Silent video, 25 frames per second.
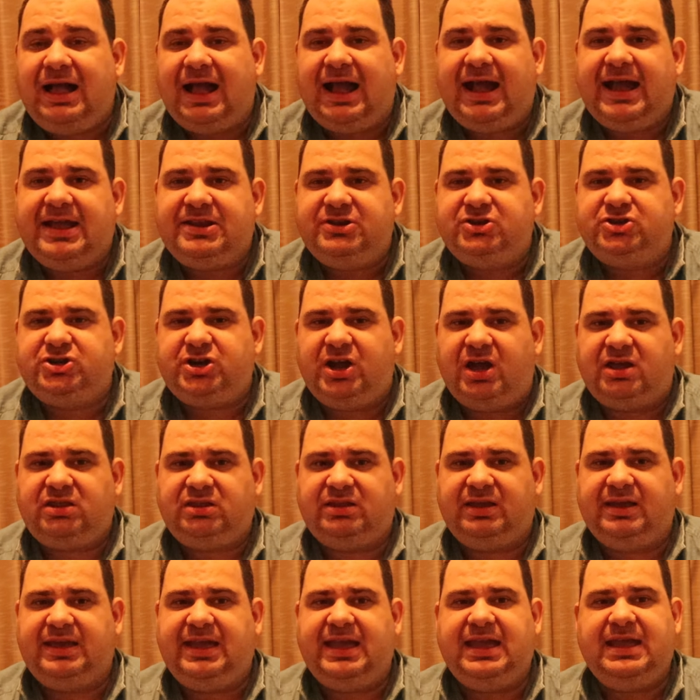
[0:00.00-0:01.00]
and
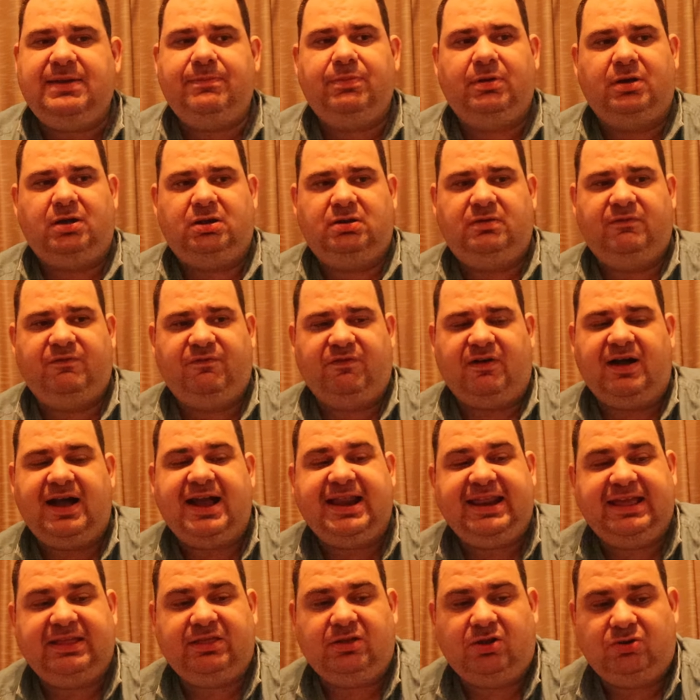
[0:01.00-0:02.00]
just keep on
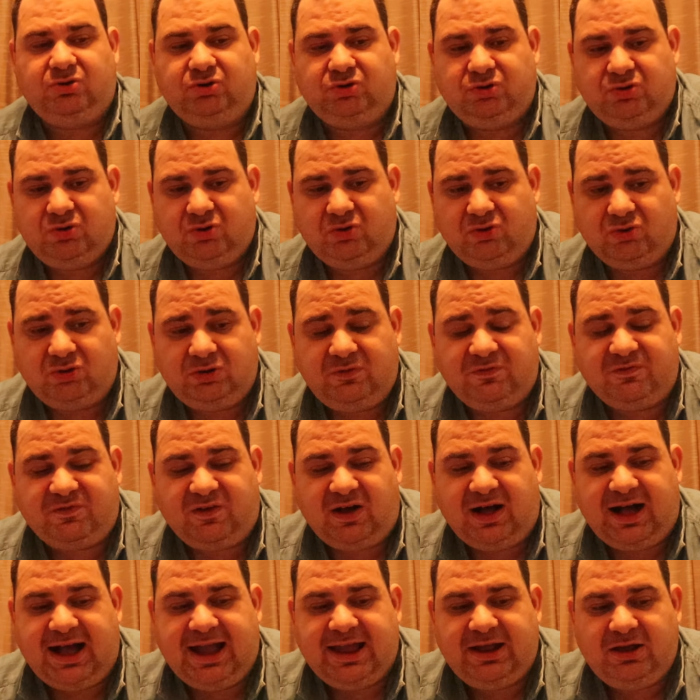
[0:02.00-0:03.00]
fighting the good
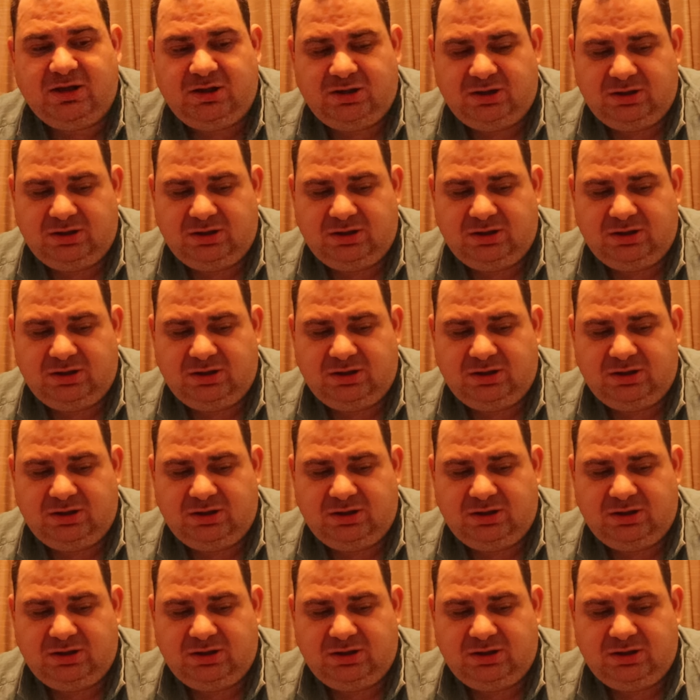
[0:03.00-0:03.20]
fight.